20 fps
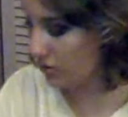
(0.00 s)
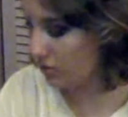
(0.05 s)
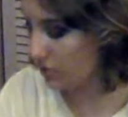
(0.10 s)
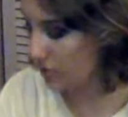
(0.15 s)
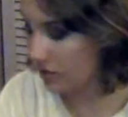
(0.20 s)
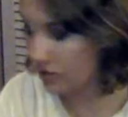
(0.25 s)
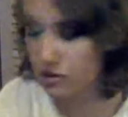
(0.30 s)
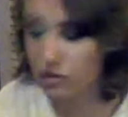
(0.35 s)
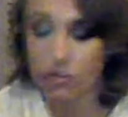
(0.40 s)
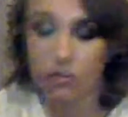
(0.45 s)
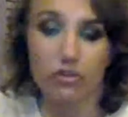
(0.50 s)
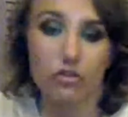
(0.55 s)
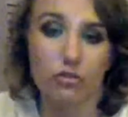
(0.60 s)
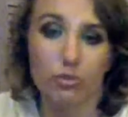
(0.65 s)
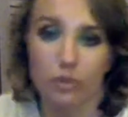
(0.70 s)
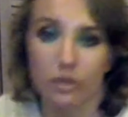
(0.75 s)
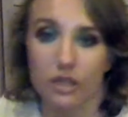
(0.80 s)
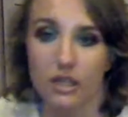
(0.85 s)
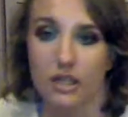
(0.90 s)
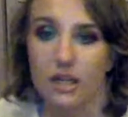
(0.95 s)
these are just
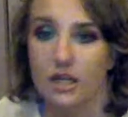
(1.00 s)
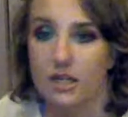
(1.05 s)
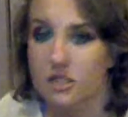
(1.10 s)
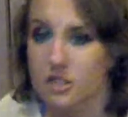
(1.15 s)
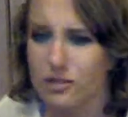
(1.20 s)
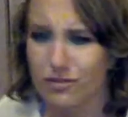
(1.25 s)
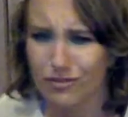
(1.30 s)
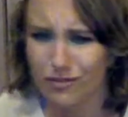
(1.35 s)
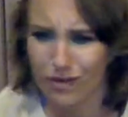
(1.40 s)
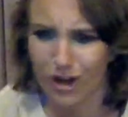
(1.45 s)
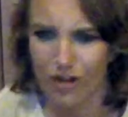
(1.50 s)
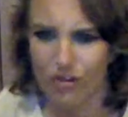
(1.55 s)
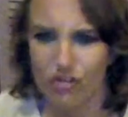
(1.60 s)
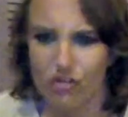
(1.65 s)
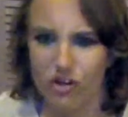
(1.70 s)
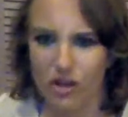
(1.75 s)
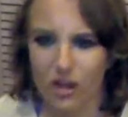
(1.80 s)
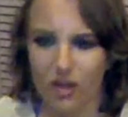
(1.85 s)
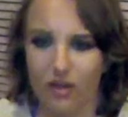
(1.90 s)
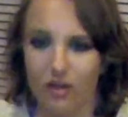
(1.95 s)
really nice and
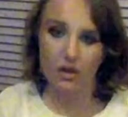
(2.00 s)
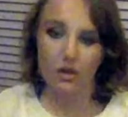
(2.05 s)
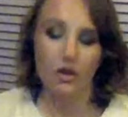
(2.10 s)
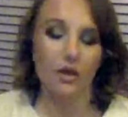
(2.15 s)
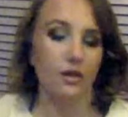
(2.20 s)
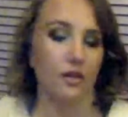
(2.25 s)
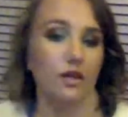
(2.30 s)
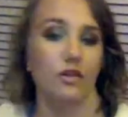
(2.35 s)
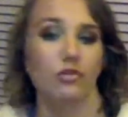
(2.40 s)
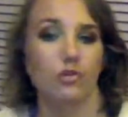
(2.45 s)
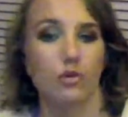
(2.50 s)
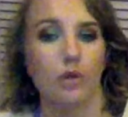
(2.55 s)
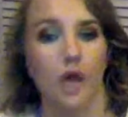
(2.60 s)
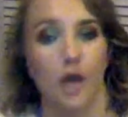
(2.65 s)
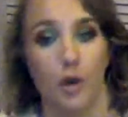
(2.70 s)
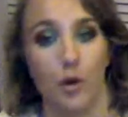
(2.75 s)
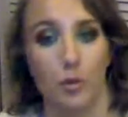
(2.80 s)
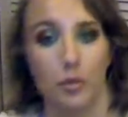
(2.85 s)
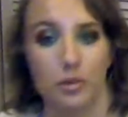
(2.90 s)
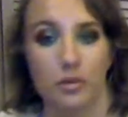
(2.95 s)
freshening. They do
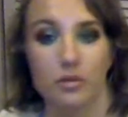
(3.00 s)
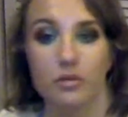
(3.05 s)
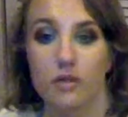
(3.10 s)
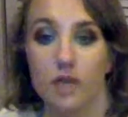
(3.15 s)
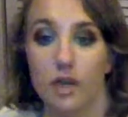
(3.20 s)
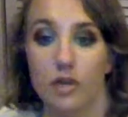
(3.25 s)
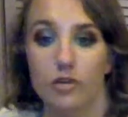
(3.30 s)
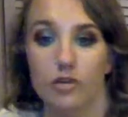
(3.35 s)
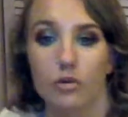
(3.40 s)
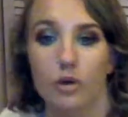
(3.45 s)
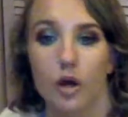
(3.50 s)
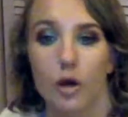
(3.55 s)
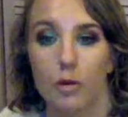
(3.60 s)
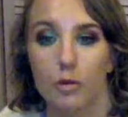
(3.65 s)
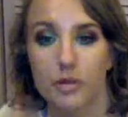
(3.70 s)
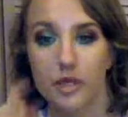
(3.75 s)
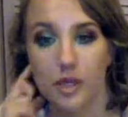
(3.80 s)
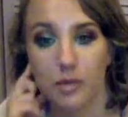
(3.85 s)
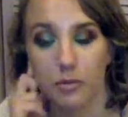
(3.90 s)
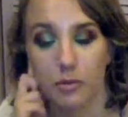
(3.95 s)
help. They do
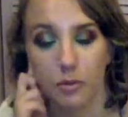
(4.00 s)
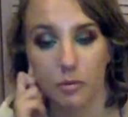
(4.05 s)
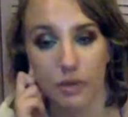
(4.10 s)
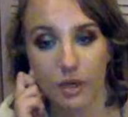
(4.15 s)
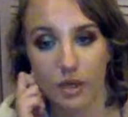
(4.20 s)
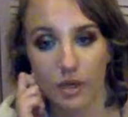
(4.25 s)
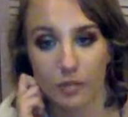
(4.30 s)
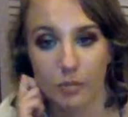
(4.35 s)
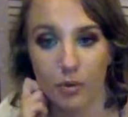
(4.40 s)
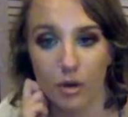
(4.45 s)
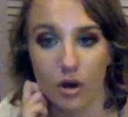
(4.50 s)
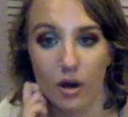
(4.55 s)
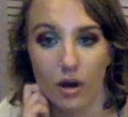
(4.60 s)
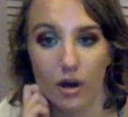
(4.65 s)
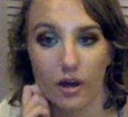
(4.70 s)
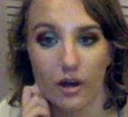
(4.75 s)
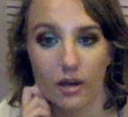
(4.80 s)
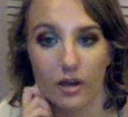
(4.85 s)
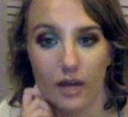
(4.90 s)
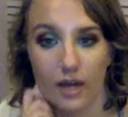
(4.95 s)
help keep your makeup
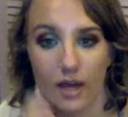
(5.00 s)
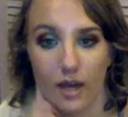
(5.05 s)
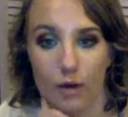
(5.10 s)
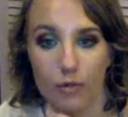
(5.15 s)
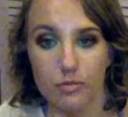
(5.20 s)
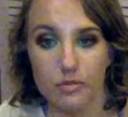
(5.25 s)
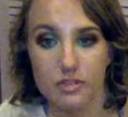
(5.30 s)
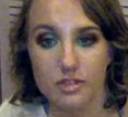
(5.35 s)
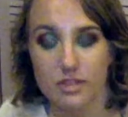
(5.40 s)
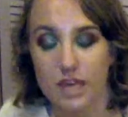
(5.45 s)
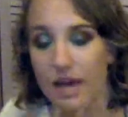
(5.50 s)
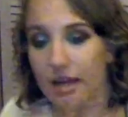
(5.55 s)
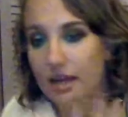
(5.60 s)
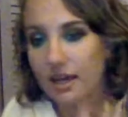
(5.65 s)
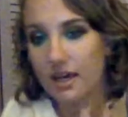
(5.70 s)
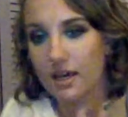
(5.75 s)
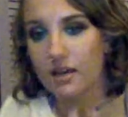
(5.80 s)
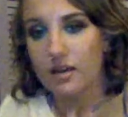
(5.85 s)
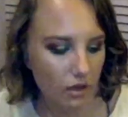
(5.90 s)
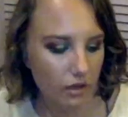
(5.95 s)
on. They help set
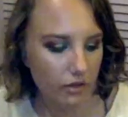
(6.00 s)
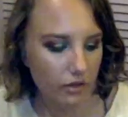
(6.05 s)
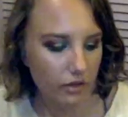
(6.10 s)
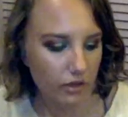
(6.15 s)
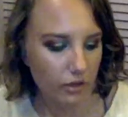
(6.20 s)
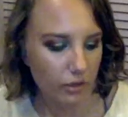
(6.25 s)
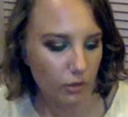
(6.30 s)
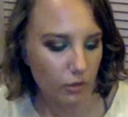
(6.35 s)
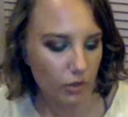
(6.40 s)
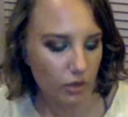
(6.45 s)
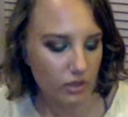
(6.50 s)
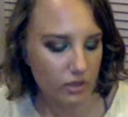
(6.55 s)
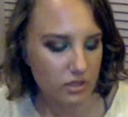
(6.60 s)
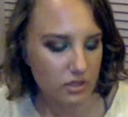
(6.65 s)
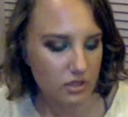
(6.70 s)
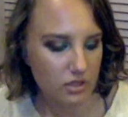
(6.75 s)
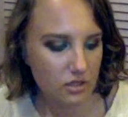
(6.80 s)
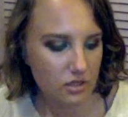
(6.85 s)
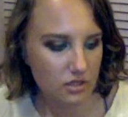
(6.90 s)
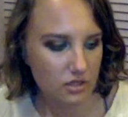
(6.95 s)
it. There
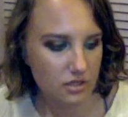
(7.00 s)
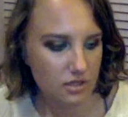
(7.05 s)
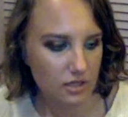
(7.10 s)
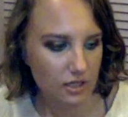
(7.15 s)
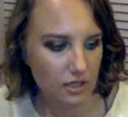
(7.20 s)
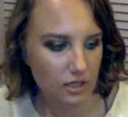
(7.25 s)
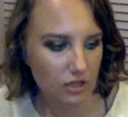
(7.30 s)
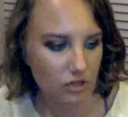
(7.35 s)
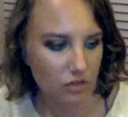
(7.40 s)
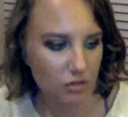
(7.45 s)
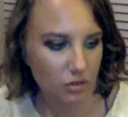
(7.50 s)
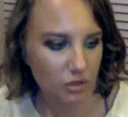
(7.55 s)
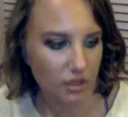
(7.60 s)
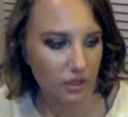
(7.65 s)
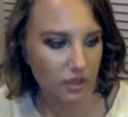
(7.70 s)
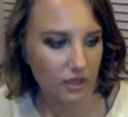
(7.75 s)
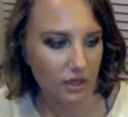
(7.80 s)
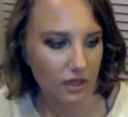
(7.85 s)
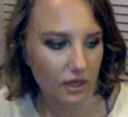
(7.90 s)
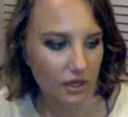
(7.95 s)
was a setting spray
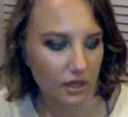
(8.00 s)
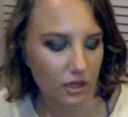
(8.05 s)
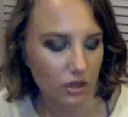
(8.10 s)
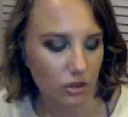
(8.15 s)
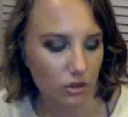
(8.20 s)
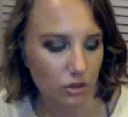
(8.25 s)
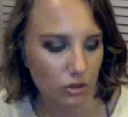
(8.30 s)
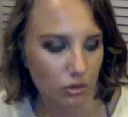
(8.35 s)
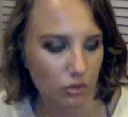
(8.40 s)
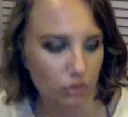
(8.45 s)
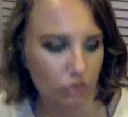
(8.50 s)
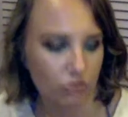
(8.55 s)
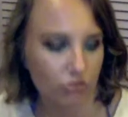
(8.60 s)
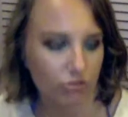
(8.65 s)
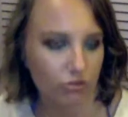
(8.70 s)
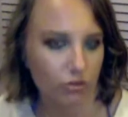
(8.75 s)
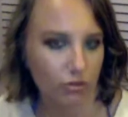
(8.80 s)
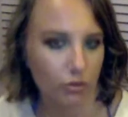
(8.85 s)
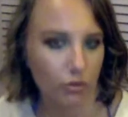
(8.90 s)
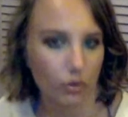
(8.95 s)
that I used
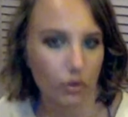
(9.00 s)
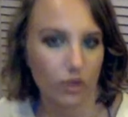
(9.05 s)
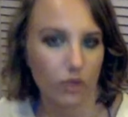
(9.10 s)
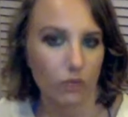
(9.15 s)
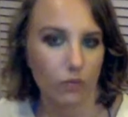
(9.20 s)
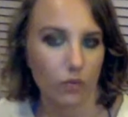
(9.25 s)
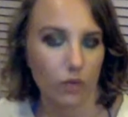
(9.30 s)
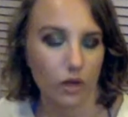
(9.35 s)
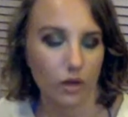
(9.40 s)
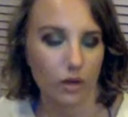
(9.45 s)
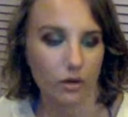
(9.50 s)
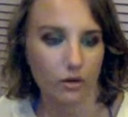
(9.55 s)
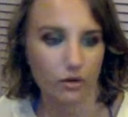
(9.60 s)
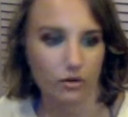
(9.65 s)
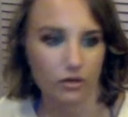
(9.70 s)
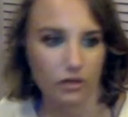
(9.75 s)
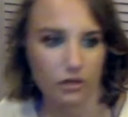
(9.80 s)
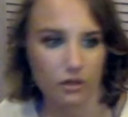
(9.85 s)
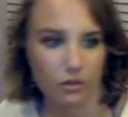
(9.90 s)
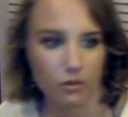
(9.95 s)
from Wet n Wild.
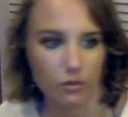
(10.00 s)
I